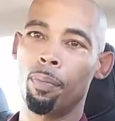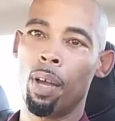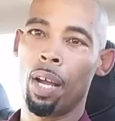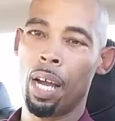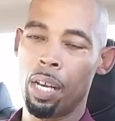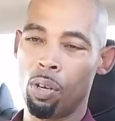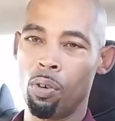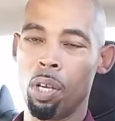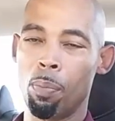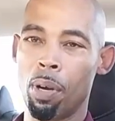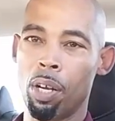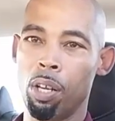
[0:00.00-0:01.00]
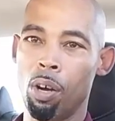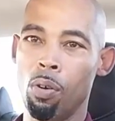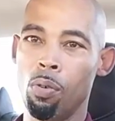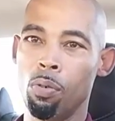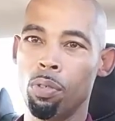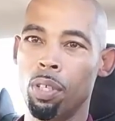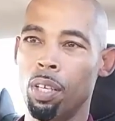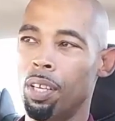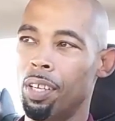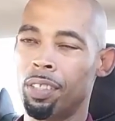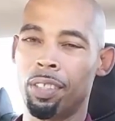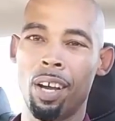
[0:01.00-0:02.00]
I got to go get my clothes.
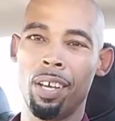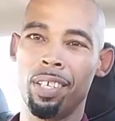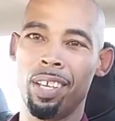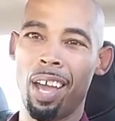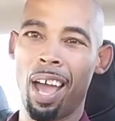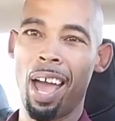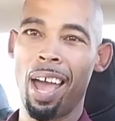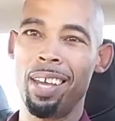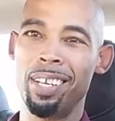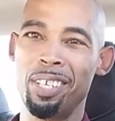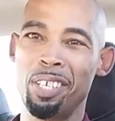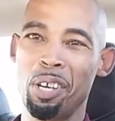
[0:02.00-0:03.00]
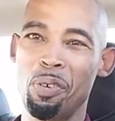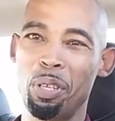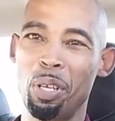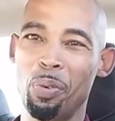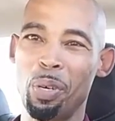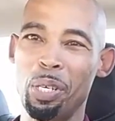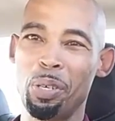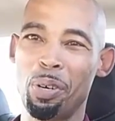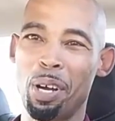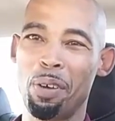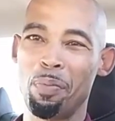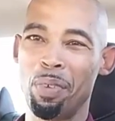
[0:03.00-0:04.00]
It's starting to get hot in here with the window
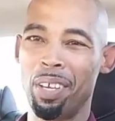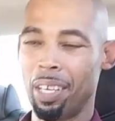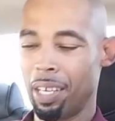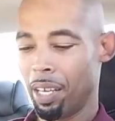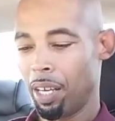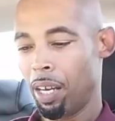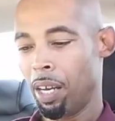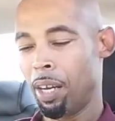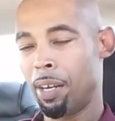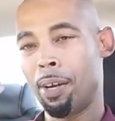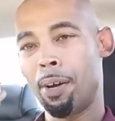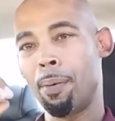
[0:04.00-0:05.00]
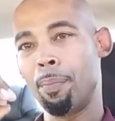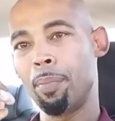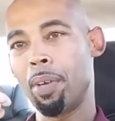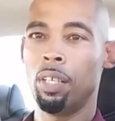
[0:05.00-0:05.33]
up. And